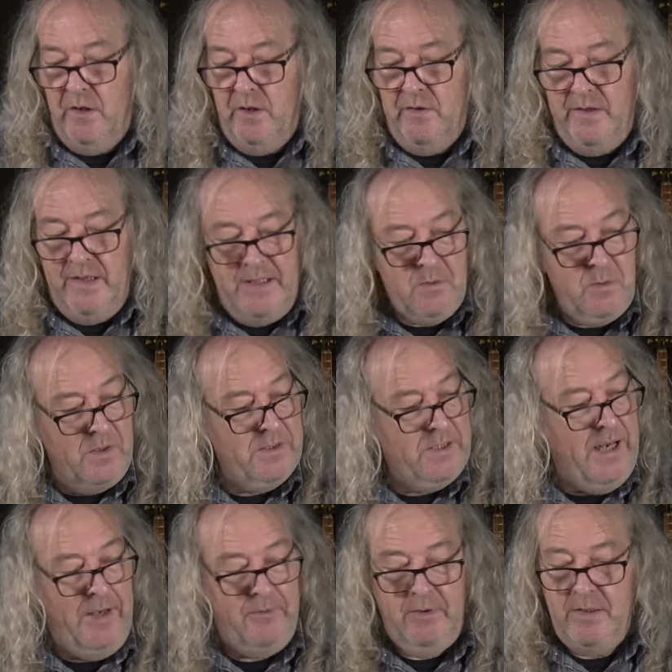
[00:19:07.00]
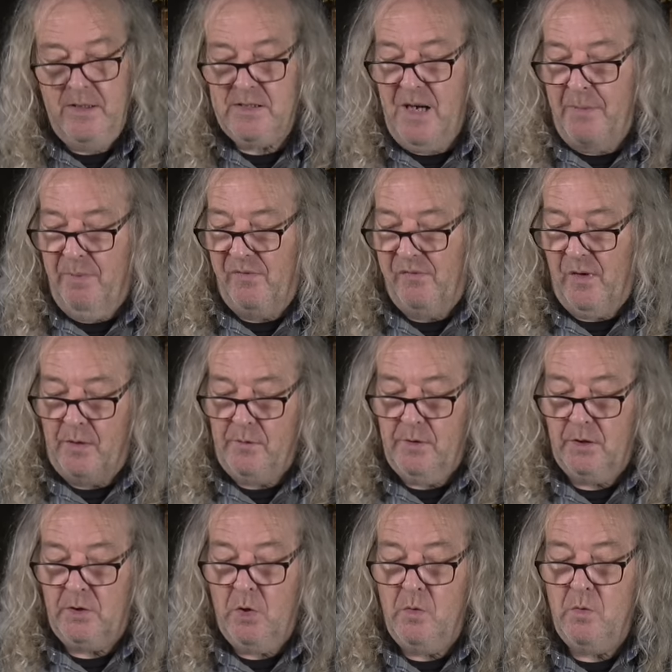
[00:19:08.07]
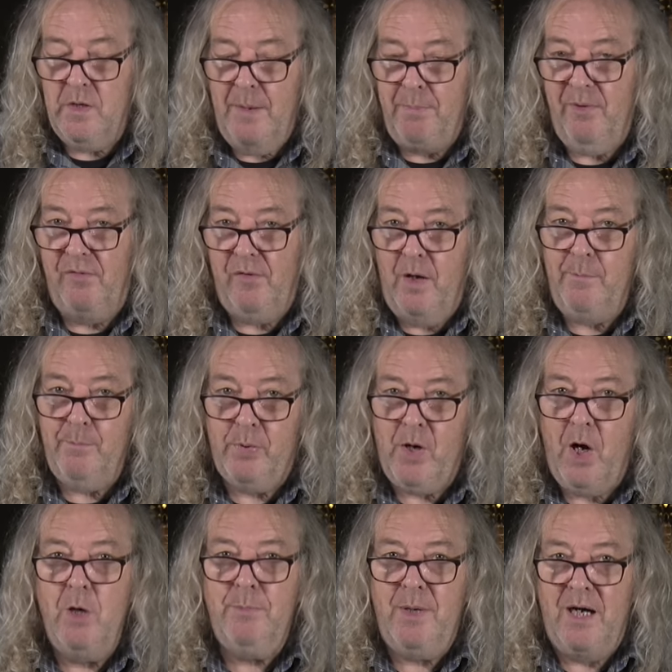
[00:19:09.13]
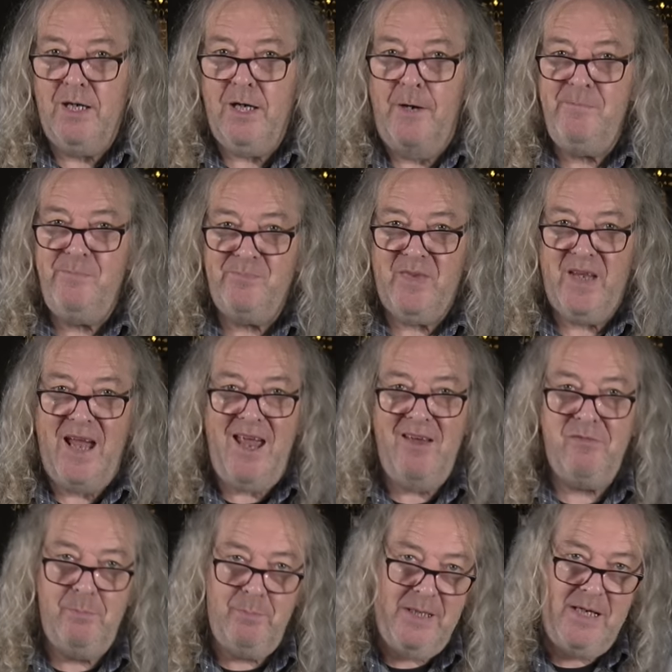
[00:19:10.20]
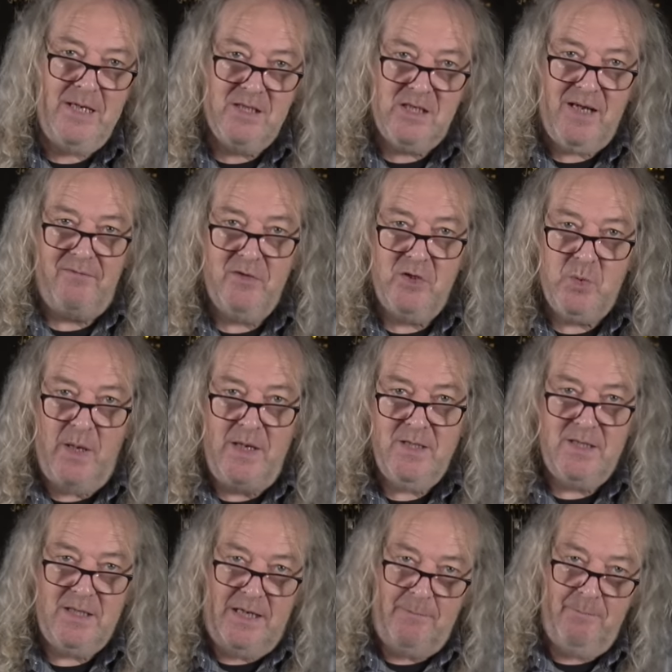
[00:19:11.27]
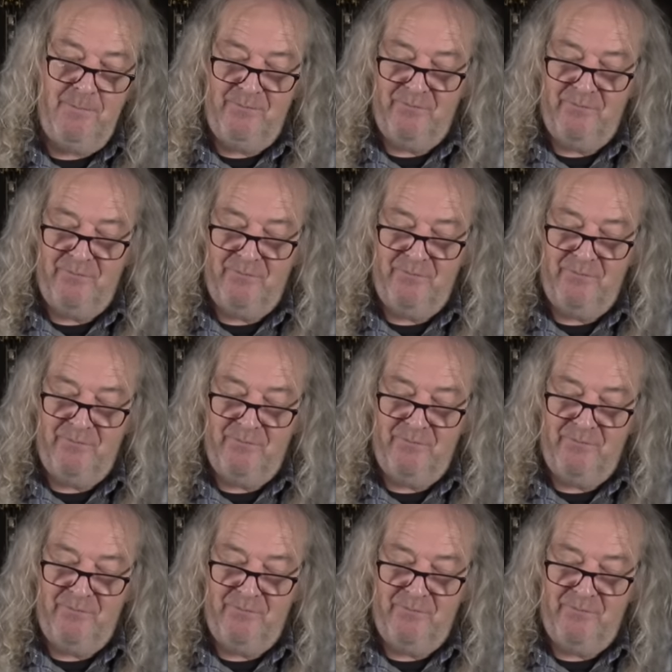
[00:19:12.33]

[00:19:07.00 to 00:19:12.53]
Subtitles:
These ones here in this Epiphone are called Epiphone Probucker FB720.